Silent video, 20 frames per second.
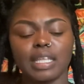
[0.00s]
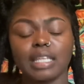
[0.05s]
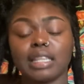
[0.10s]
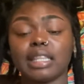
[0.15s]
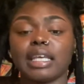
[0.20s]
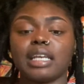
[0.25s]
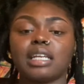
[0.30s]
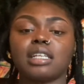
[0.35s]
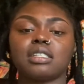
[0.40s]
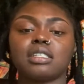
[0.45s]

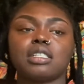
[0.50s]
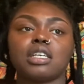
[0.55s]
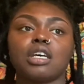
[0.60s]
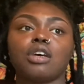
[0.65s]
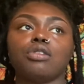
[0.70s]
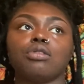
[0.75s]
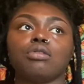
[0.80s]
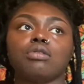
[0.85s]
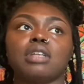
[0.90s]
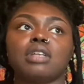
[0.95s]
They didn't tell
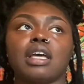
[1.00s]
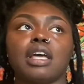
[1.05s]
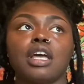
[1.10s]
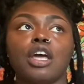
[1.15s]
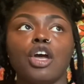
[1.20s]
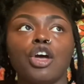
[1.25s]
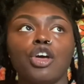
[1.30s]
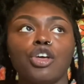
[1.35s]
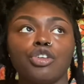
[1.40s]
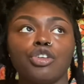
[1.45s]
you that
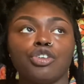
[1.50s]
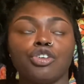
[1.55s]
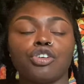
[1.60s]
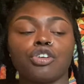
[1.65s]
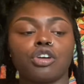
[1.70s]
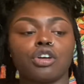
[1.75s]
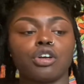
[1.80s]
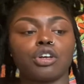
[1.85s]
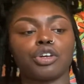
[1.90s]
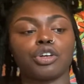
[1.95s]

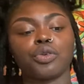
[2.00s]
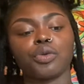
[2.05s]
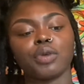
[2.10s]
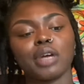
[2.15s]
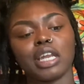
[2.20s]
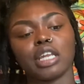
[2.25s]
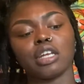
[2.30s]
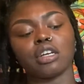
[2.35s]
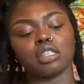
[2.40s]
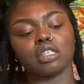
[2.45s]
you're
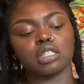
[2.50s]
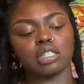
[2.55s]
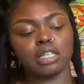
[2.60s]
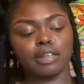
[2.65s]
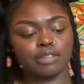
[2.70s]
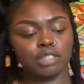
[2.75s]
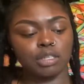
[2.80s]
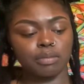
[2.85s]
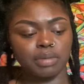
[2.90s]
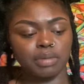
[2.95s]
creating
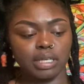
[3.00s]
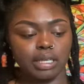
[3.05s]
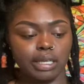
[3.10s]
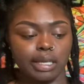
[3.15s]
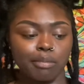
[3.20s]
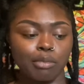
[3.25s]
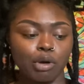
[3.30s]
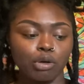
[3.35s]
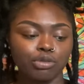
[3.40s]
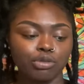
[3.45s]
yourself to be
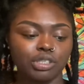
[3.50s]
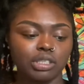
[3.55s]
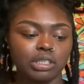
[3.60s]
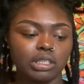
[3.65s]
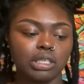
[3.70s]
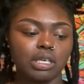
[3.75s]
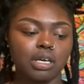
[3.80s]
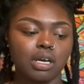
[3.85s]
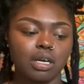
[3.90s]
emotionally